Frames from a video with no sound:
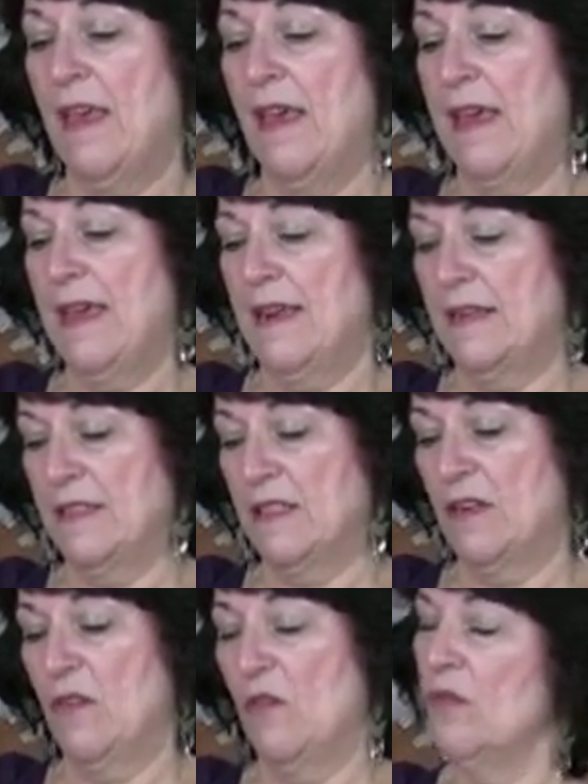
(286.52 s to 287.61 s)
And it's
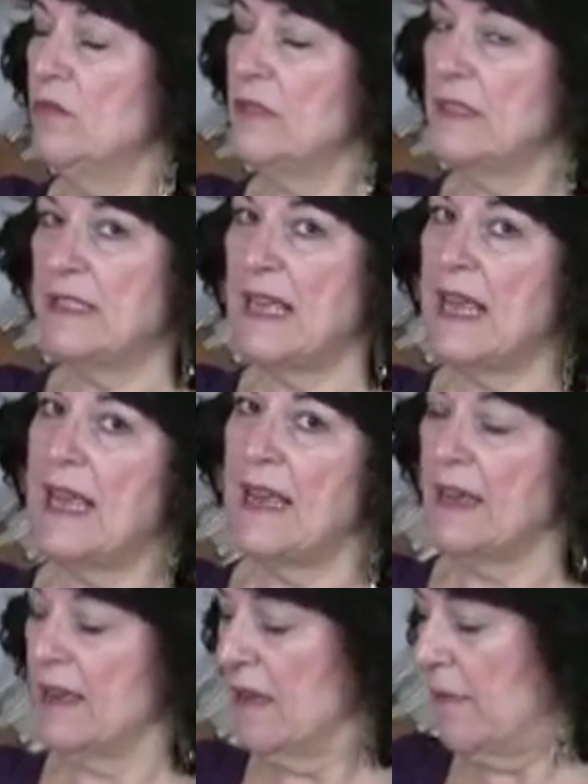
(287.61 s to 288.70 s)
going to only
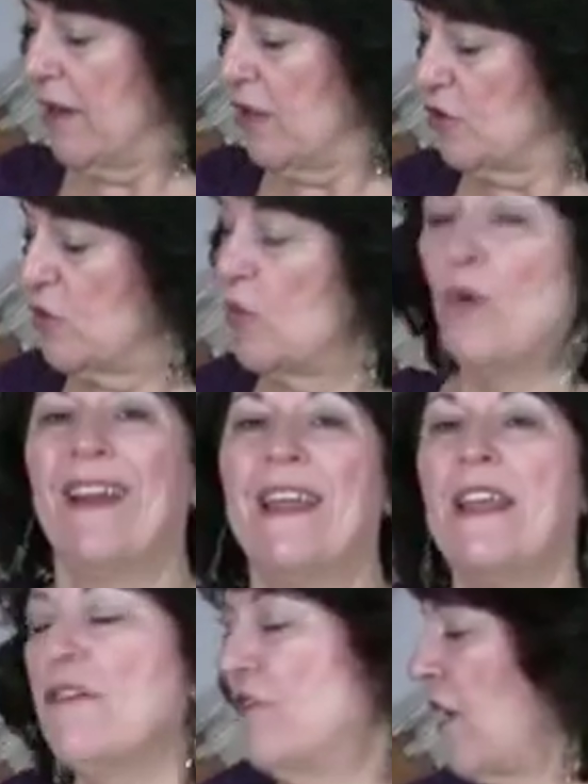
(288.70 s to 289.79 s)
take about
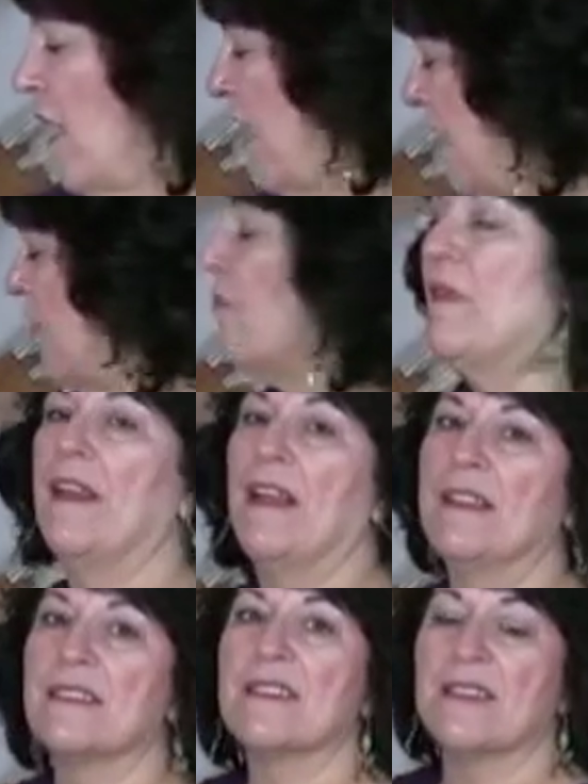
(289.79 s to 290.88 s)
25
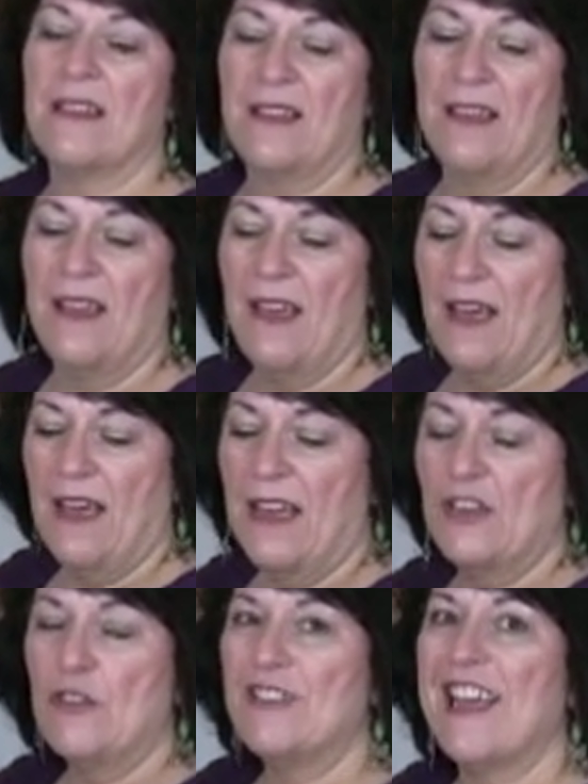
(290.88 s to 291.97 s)
minutes.
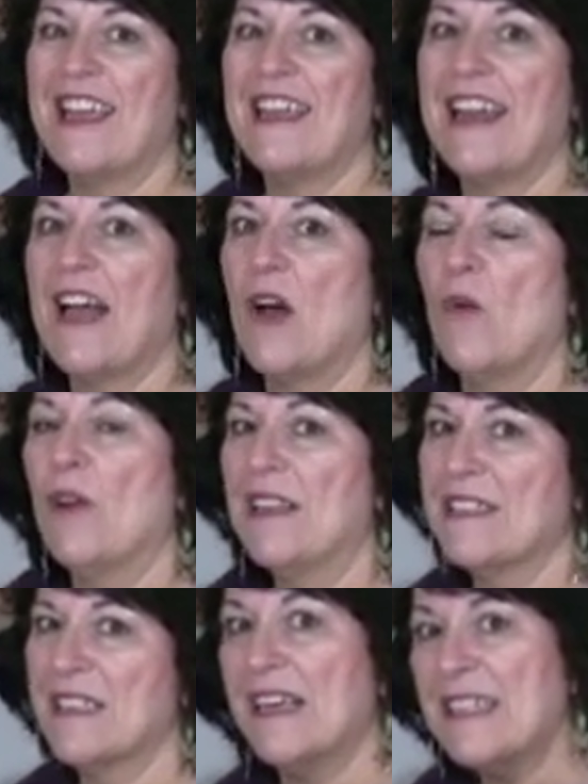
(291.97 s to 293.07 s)
And you take it out when
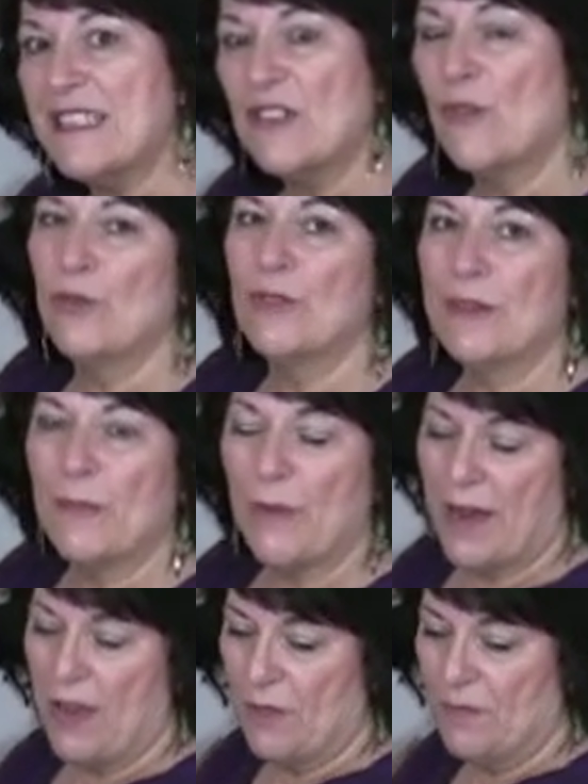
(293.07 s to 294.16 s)
it's nice golden
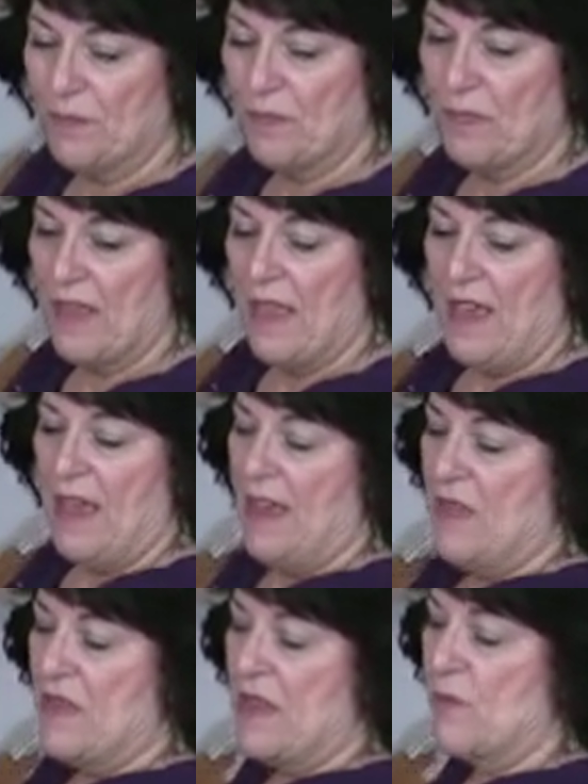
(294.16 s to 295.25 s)
brown.
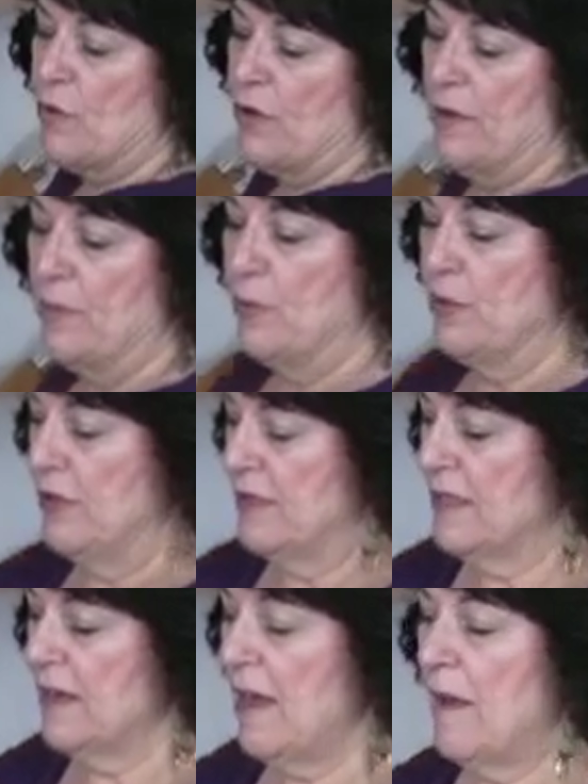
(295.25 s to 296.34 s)
And then we're going to
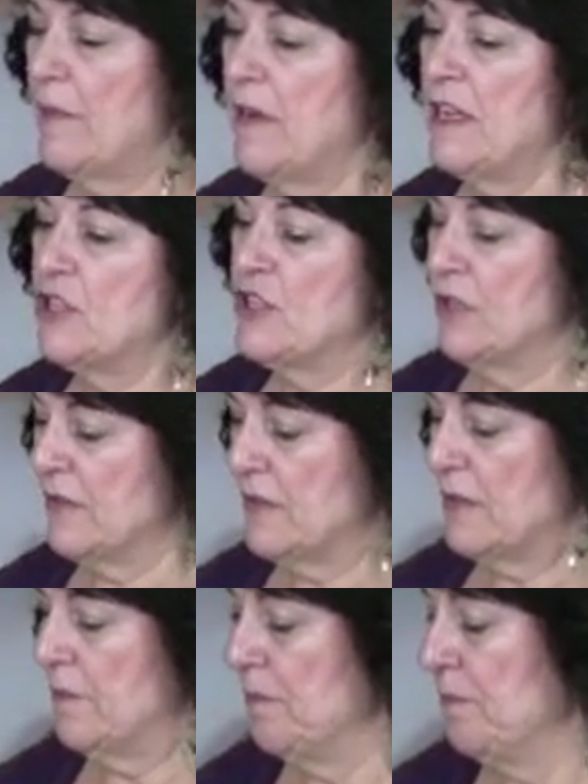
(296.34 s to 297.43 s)
put a combination of
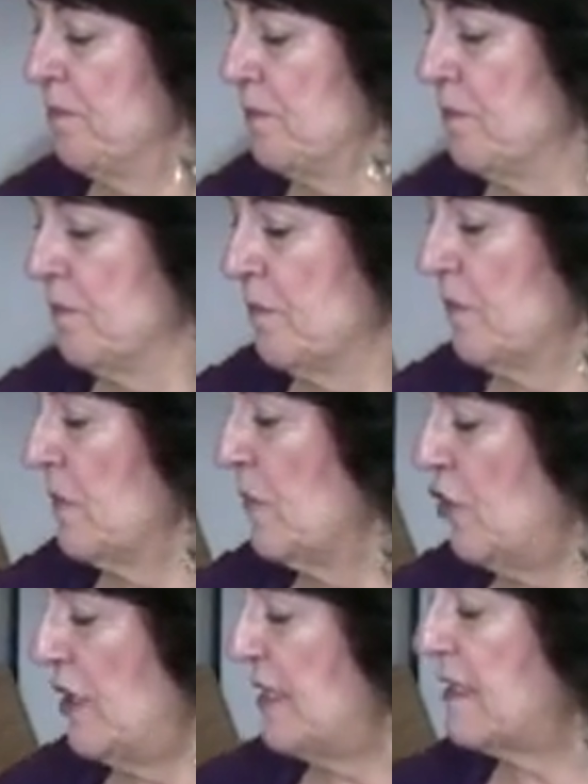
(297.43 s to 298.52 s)
some
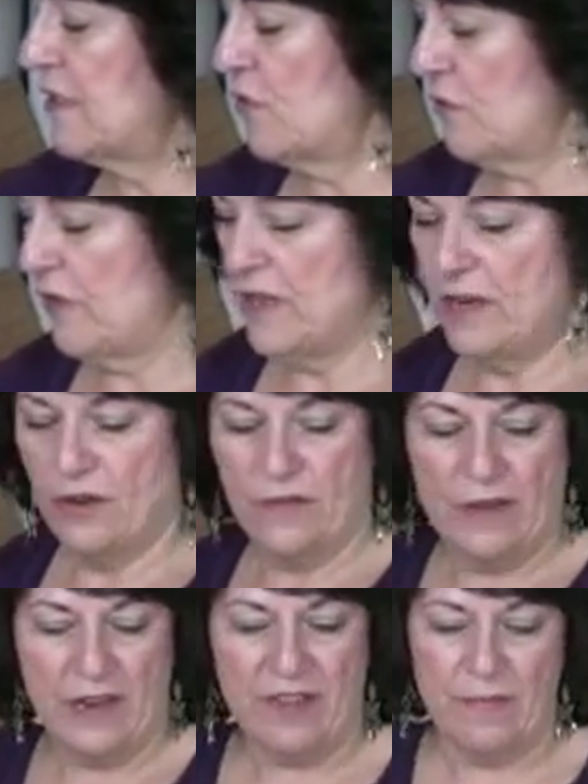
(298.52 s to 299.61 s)
cheeses over here
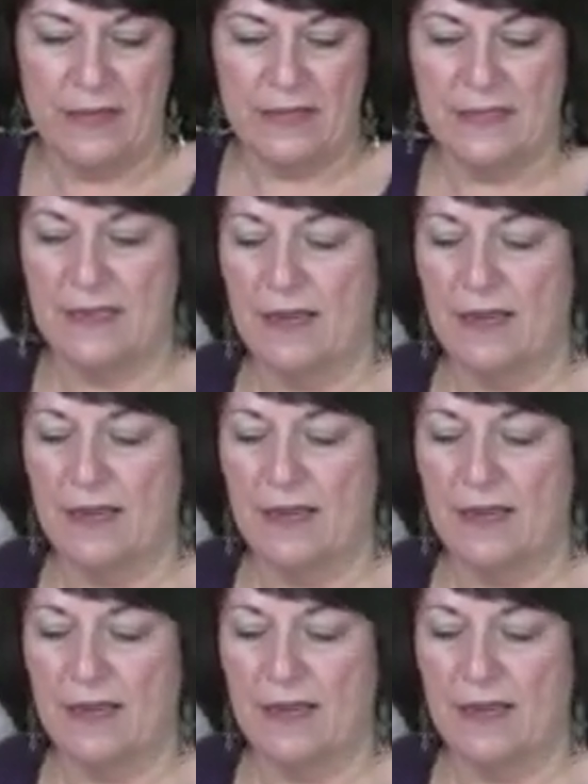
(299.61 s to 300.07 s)
that I've mixed